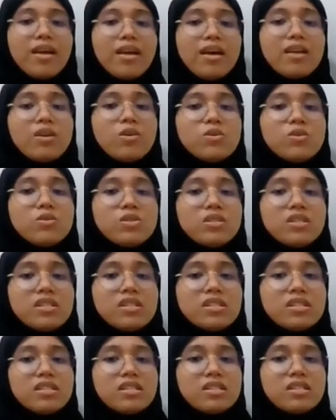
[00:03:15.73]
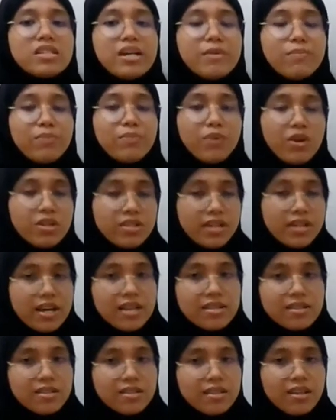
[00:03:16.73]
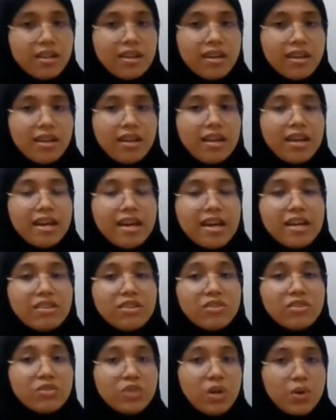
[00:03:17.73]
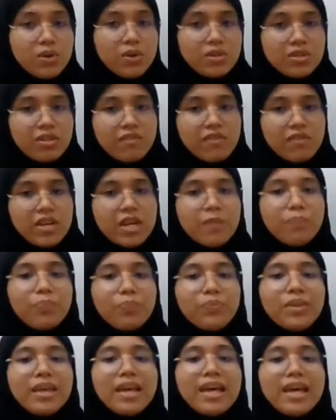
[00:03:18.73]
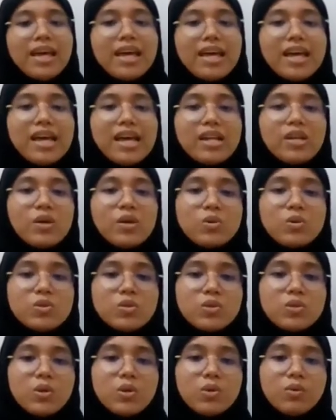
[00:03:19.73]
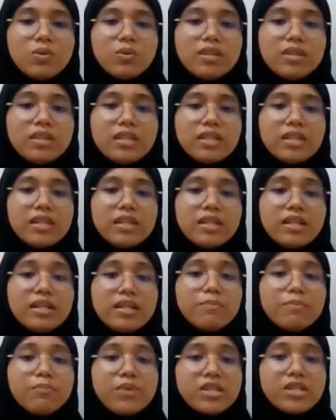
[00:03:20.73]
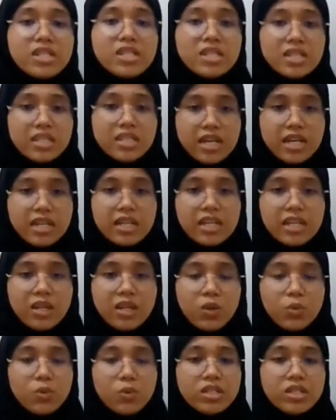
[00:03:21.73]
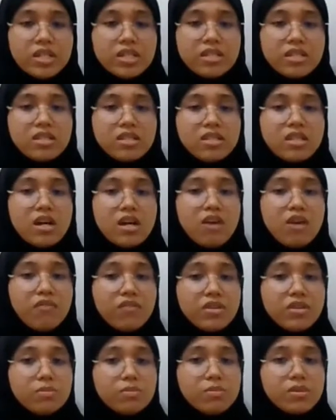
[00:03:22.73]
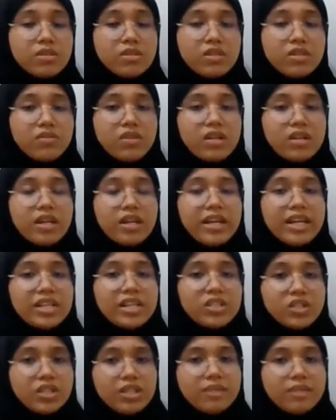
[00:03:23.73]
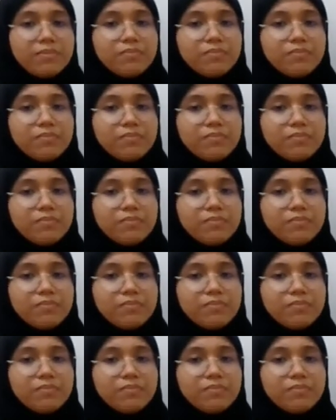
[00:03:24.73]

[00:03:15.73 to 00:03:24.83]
and also the design process and the drawings of it, and also the precedent study, which is the office building Renak AG.